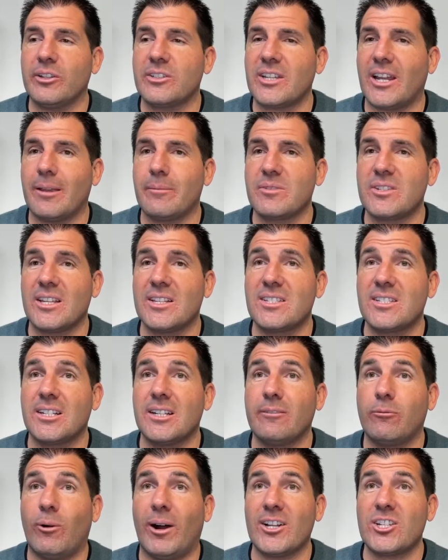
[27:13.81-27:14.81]
Time
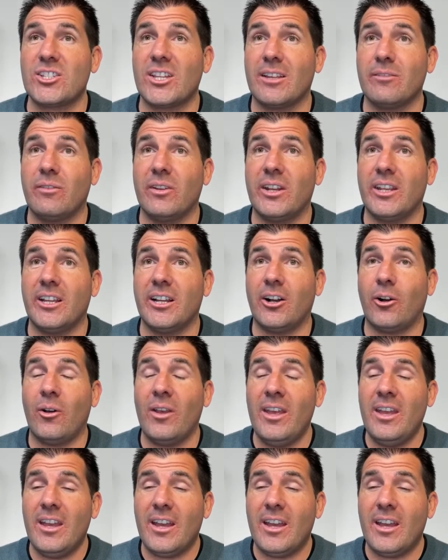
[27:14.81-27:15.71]
Sensitive. Watch that video.